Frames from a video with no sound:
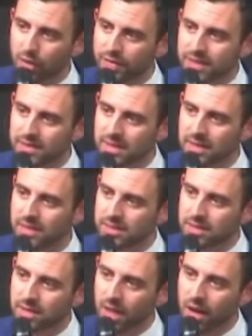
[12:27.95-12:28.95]
of its
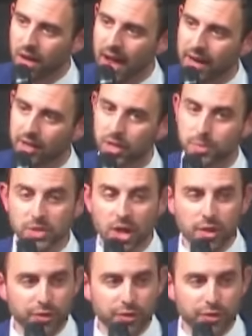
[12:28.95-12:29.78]
citizens are Arabs,